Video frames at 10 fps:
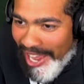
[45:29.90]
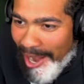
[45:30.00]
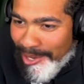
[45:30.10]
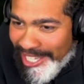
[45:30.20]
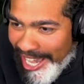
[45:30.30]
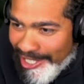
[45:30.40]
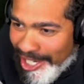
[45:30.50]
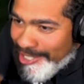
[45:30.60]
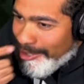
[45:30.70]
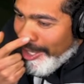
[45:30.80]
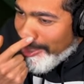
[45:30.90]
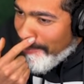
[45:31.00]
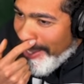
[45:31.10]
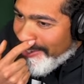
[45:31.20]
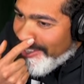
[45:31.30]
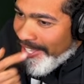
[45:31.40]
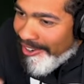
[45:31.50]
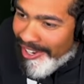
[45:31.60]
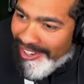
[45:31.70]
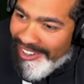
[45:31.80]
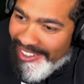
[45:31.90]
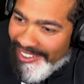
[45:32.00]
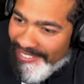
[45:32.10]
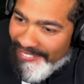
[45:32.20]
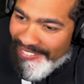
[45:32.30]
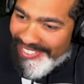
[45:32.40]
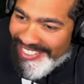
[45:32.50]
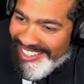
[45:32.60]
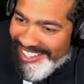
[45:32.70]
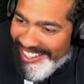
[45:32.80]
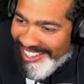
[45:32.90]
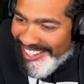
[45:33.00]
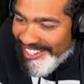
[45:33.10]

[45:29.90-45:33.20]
Now we can't cheat. So no, take the bet and clear it. You revived me in front of him, John.